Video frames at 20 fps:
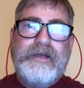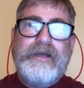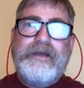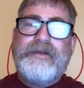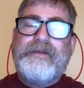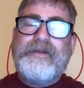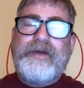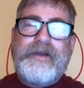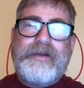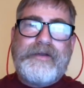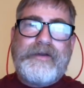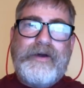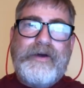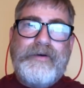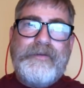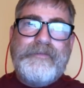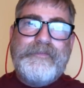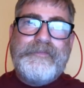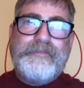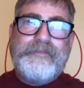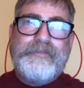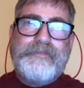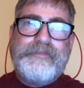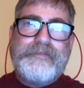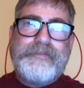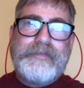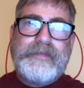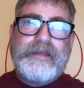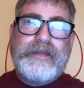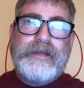Not at all.
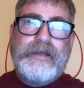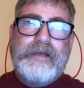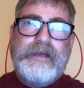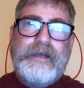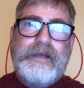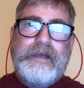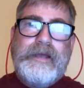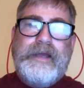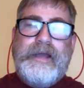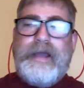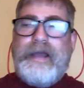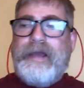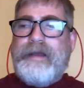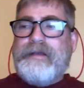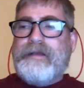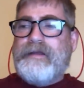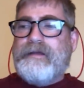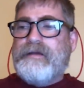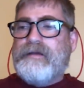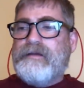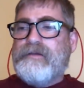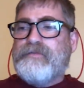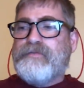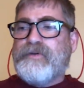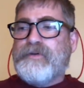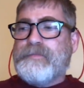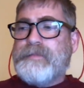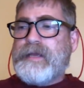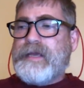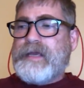And
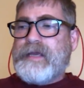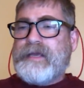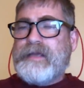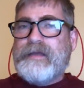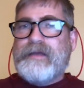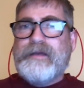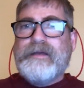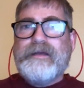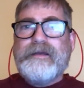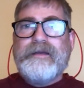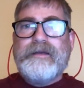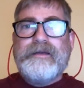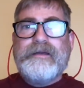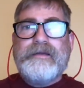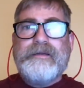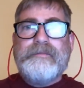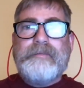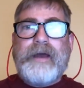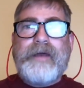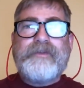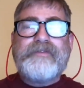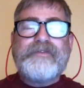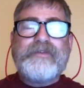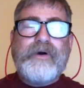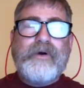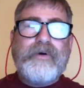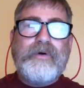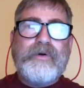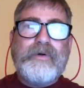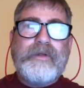for me, my
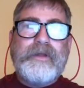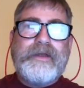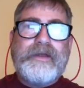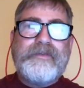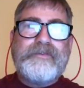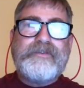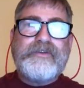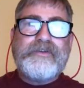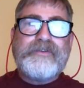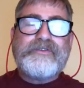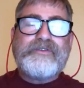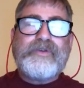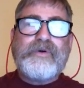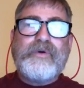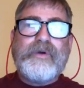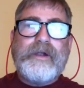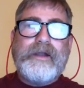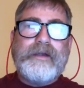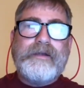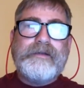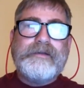soul is just torn.